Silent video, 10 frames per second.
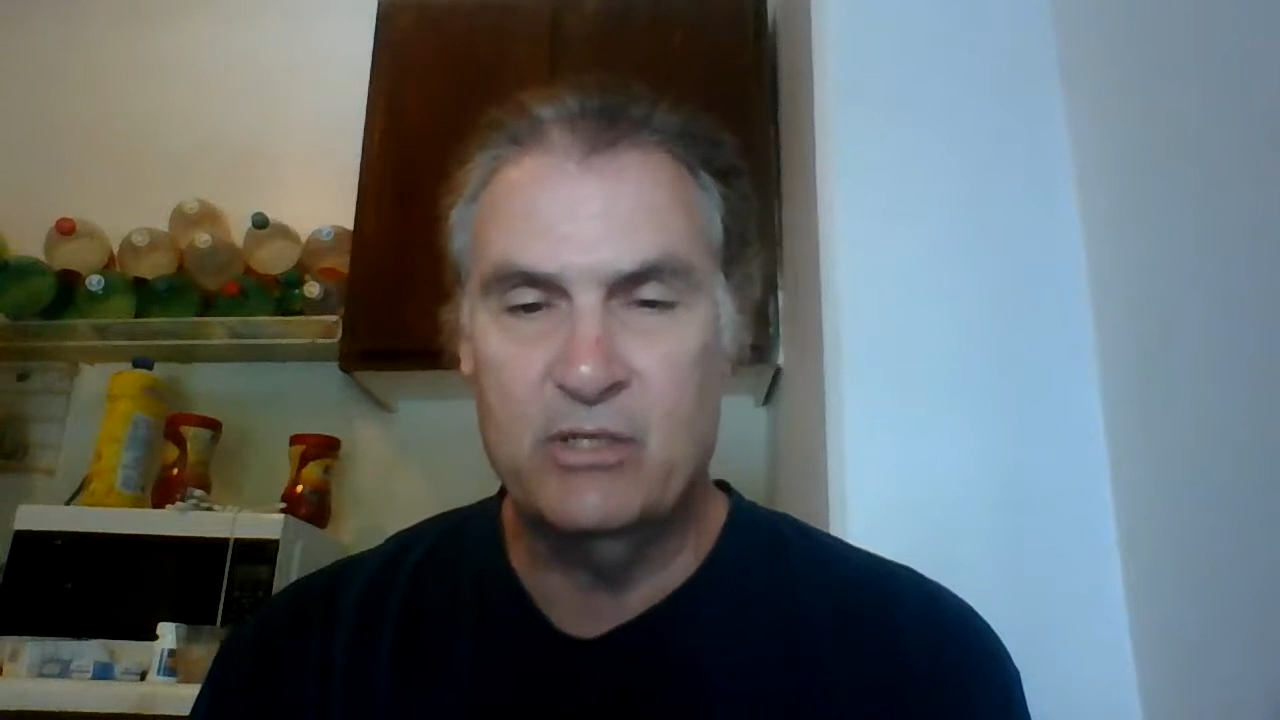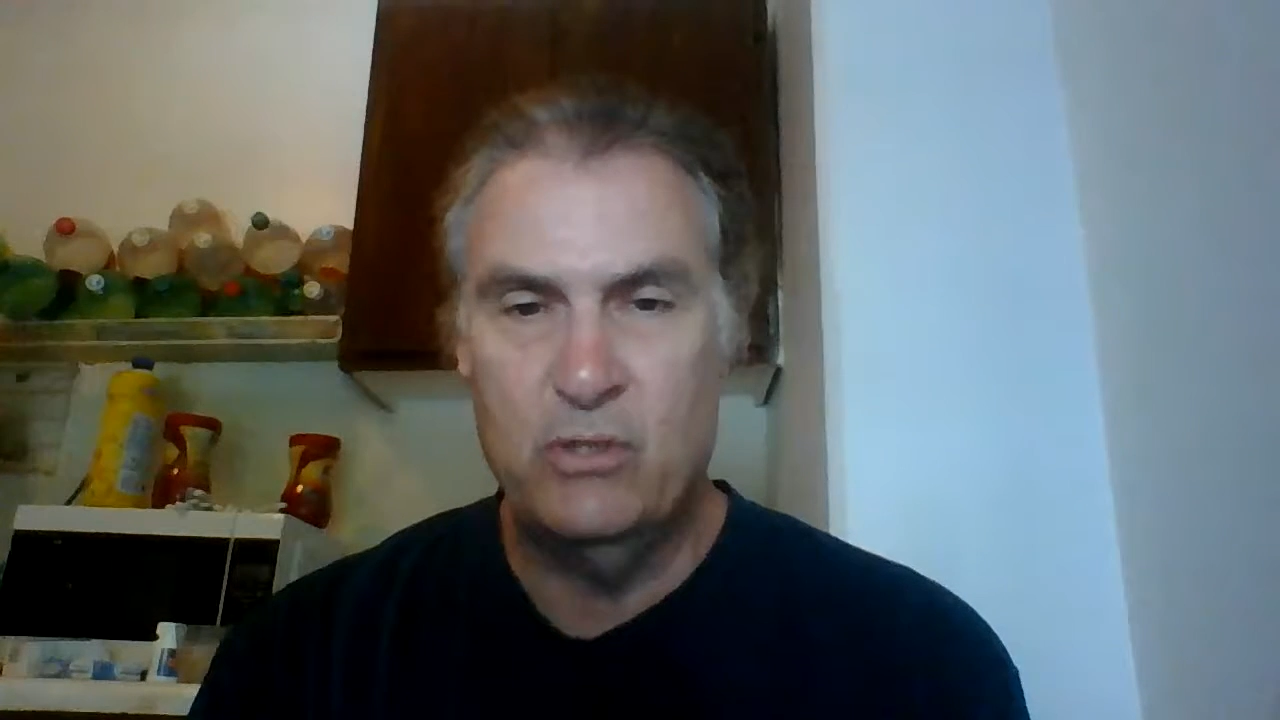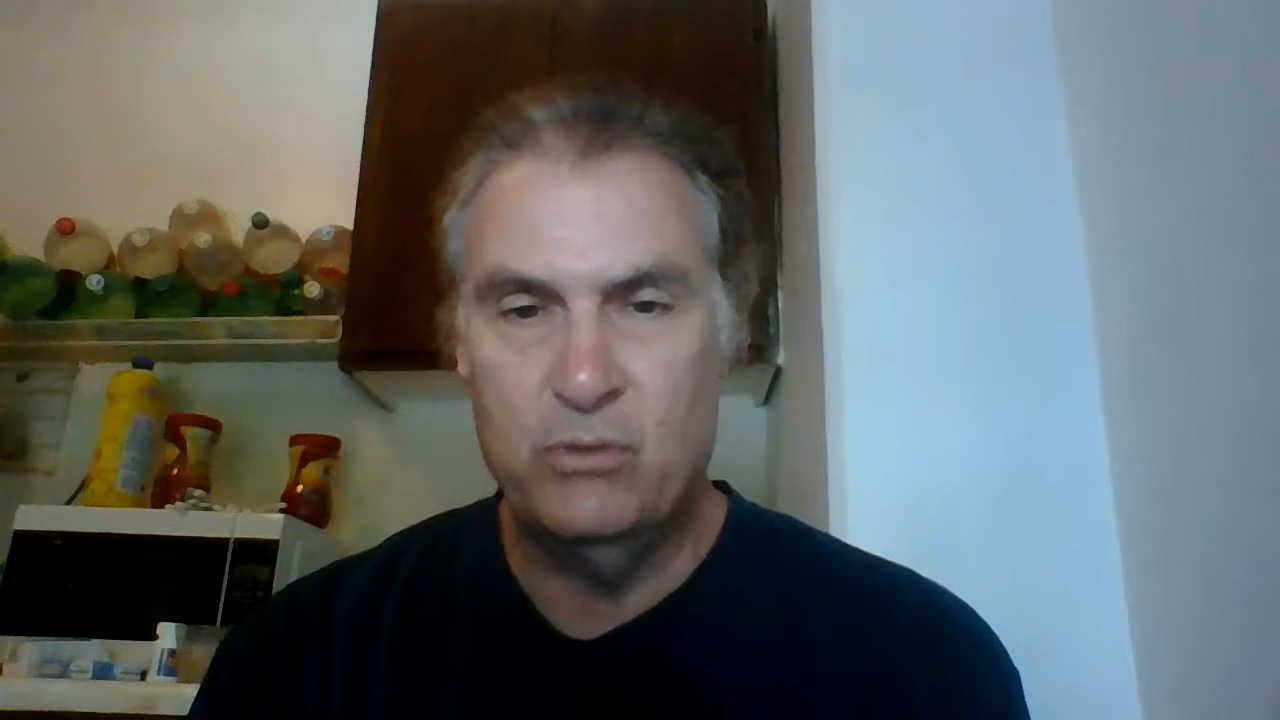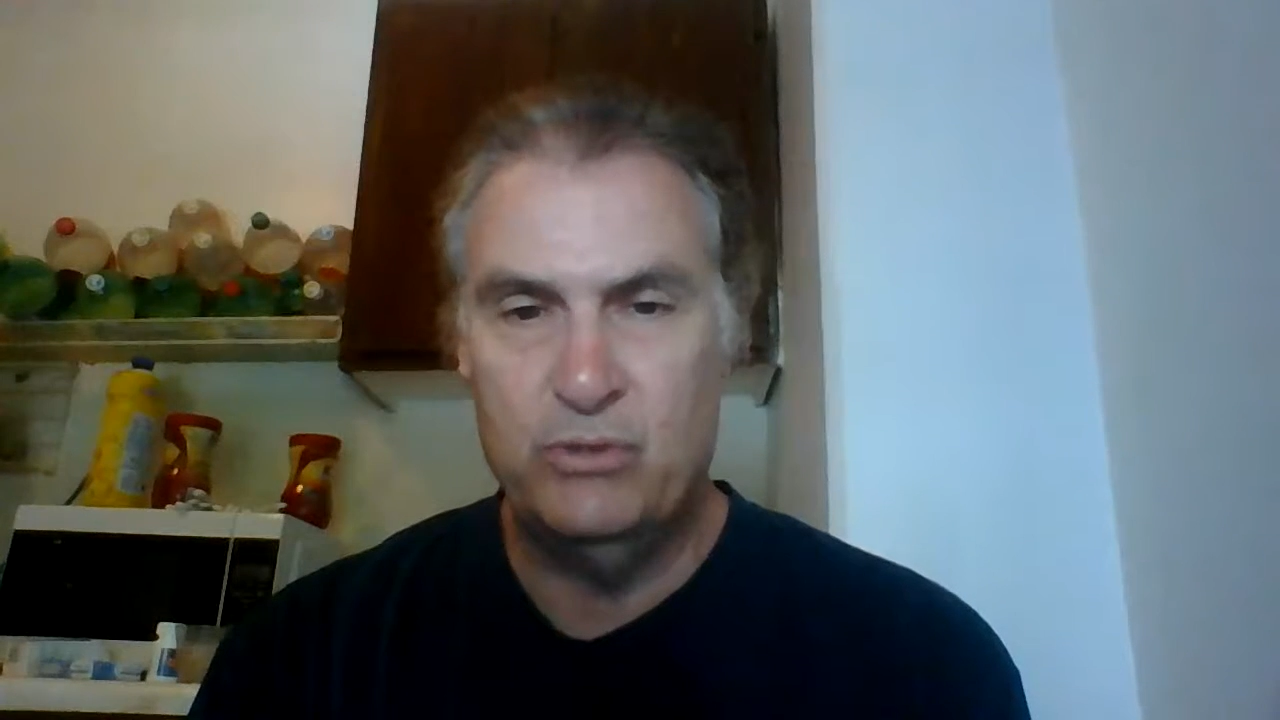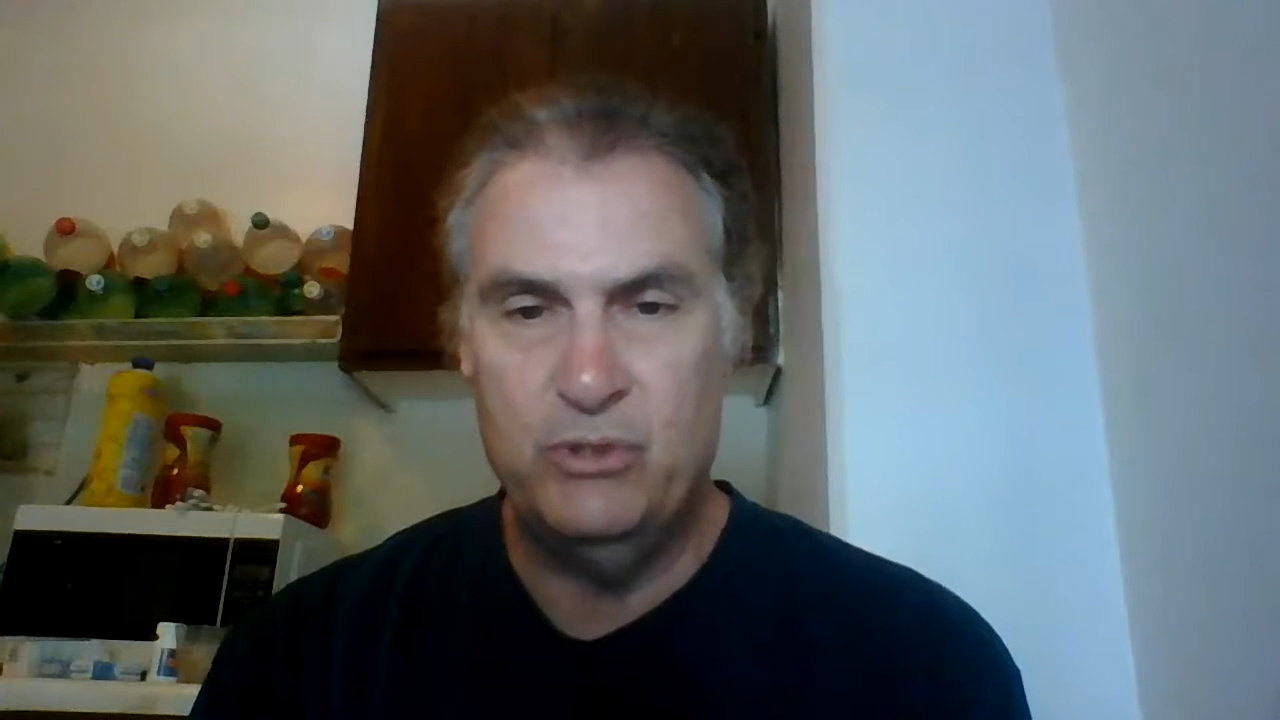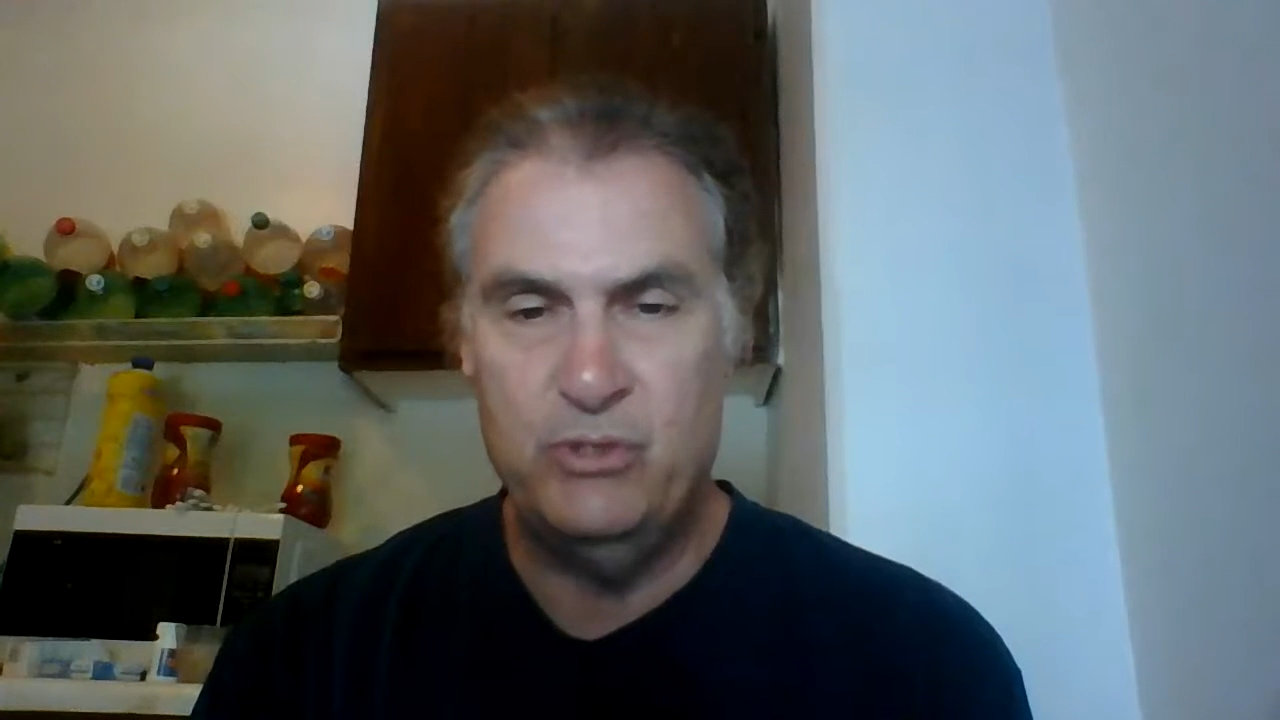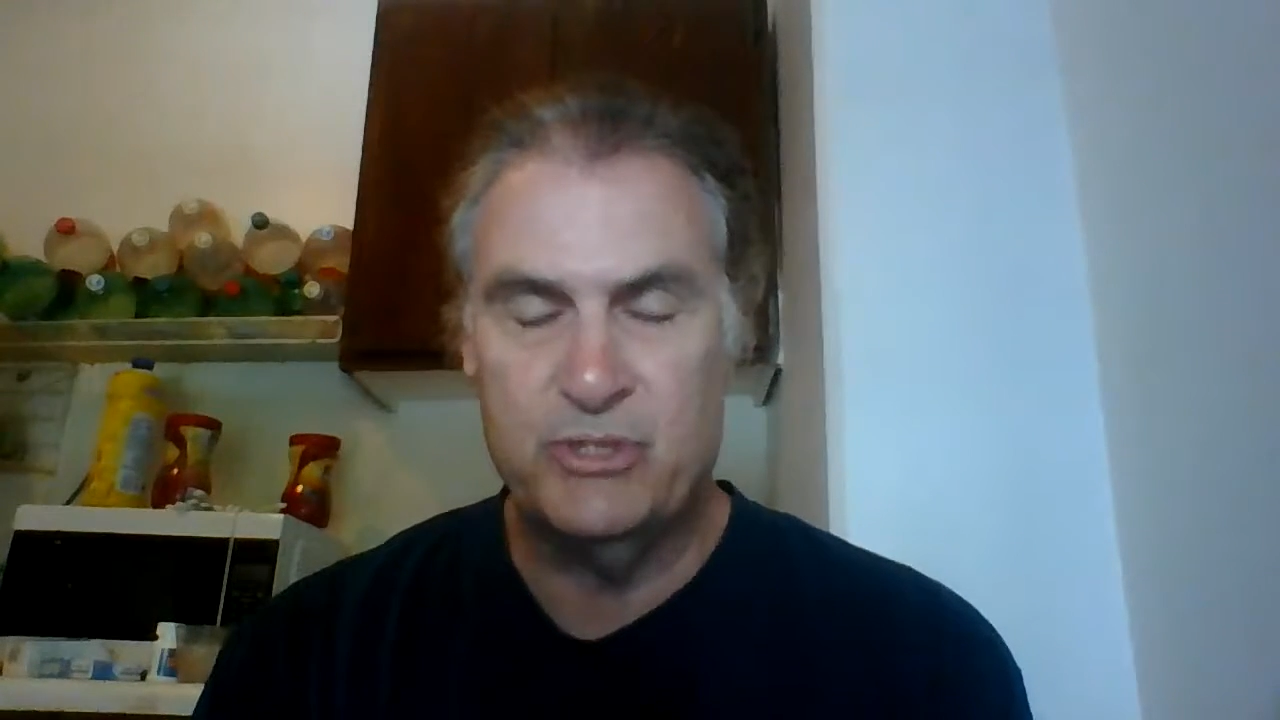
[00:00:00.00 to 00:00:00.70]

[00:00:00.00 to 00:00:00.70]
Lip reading: go to the